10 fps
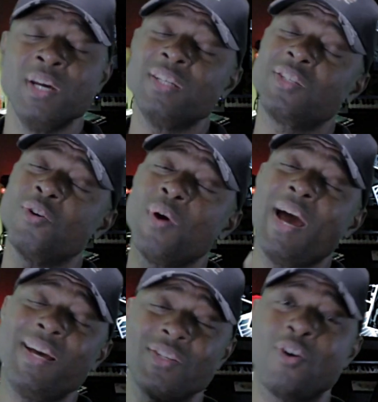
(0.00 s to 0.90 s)
So
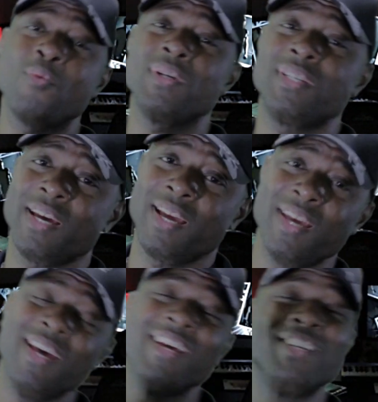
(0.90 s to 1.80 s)
as I always say,
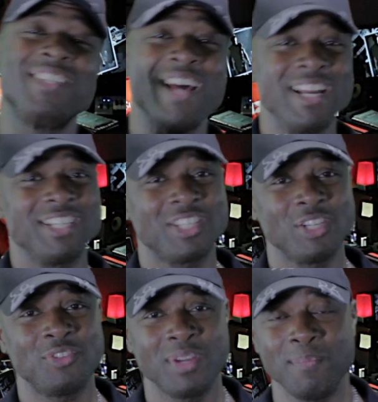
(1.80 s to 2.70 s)
it's not just a
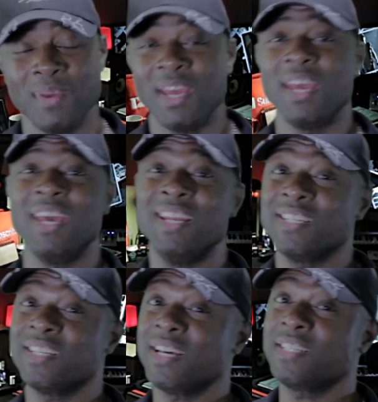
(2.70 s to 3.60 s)
dream, it
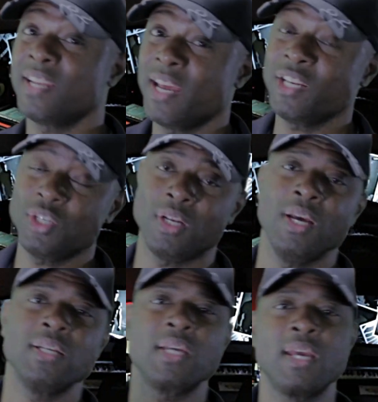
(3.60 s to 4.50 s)
is a destination.
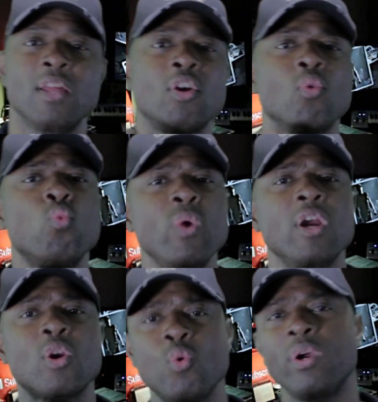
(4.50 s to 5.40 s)
Together we
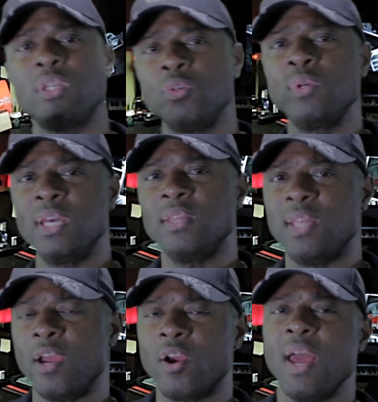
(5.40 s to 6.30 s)
are going to get
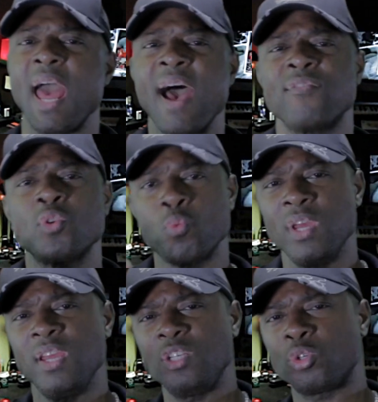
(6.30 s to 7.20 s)
there after
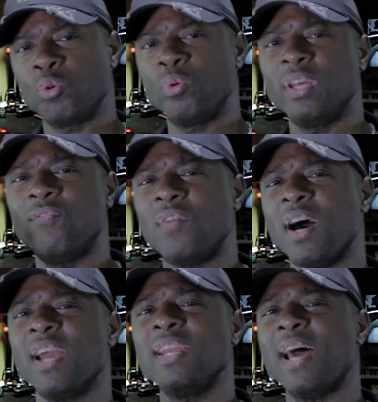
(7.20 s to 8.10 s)
we truly
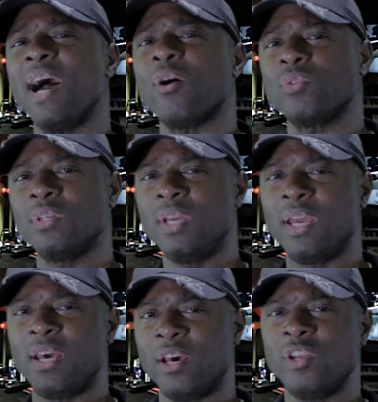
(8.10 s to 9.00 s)
find out
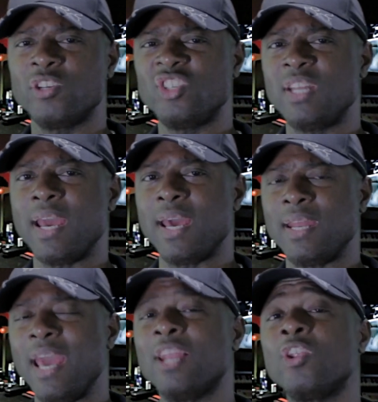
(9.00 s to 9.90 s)
and
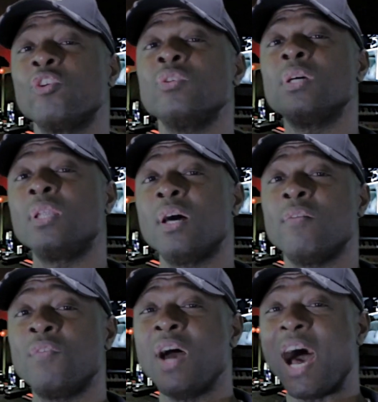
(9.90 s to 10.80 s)
understand and learn to
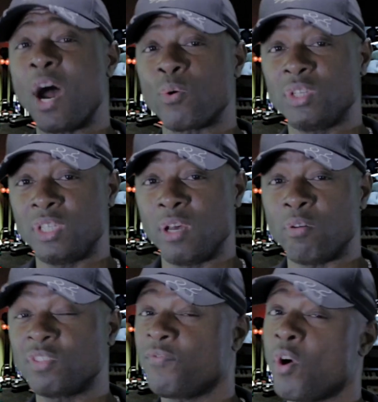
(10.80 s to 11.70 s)
love
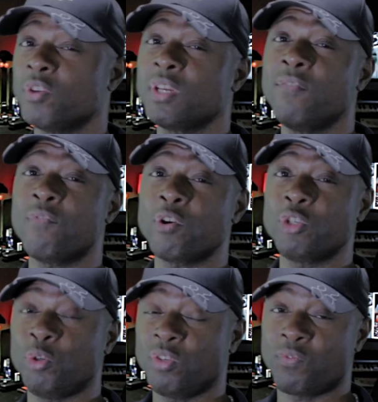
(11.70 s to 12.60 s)
ourselves, faults and
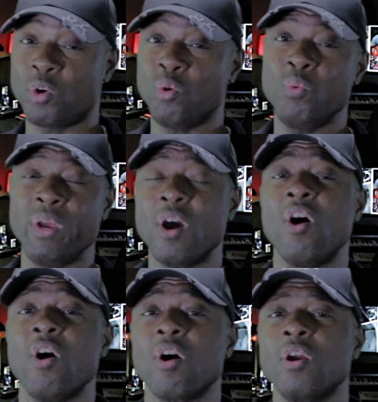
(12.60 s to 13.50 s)
virtues, for who we
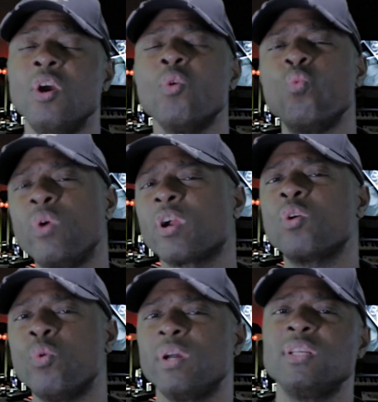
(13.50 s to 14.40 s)
are. We're
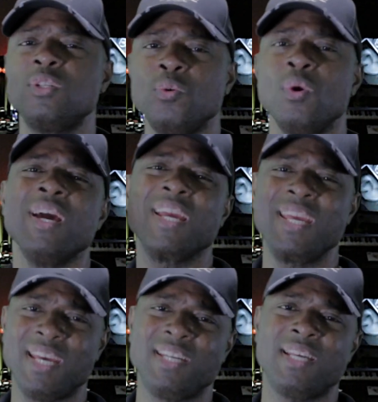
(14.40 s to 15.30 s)
going to
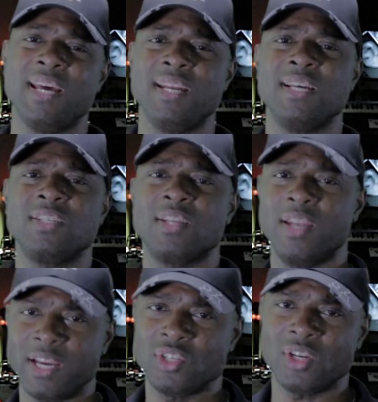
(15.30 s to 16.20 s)
get to that
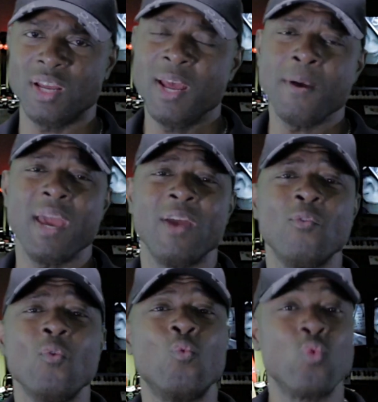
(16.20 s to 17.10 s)
destination
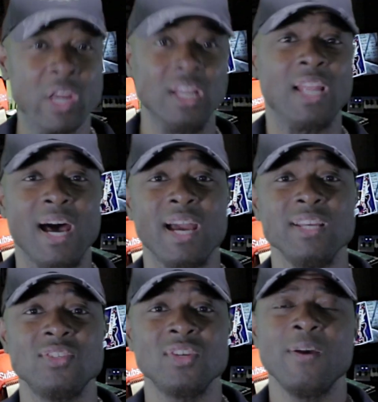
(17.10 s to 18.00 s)
and
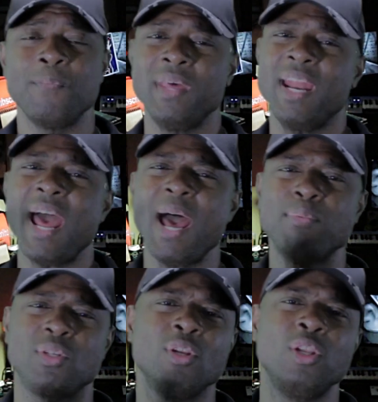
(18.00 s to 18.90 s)
realize that
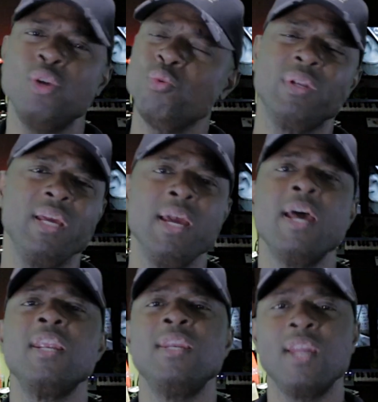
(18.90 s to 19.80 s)
absolutely
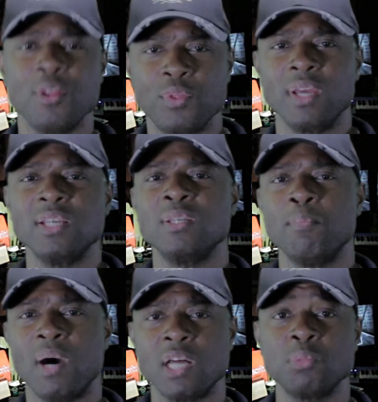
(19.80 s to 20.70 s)
nothing is
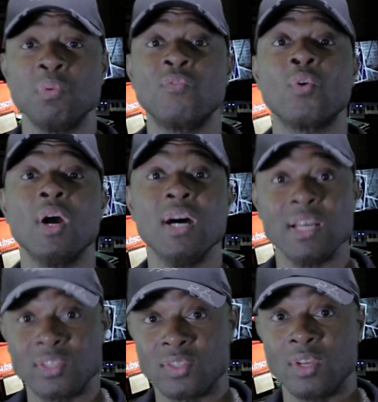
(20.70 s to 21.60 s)
impossible for
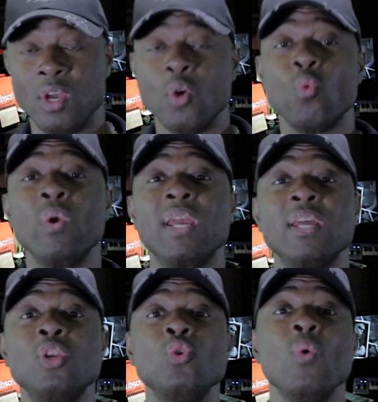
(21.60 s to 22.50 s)
us. We
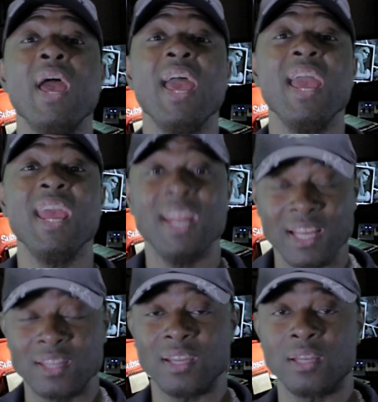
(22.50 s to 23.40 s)
can do
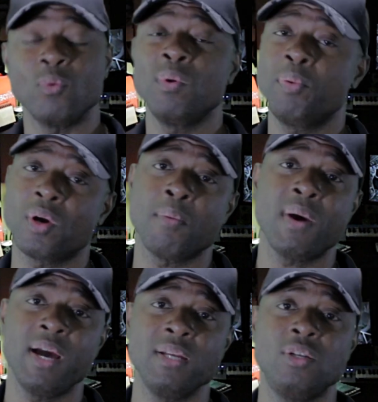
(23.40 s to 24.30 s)
anything that we put our
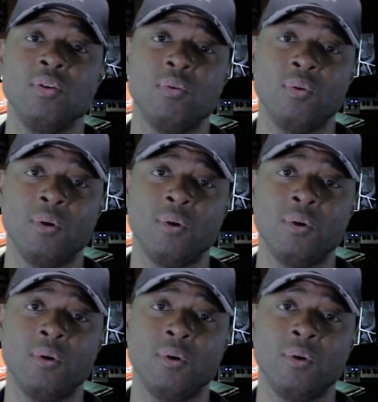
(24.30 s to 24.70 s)
mind to.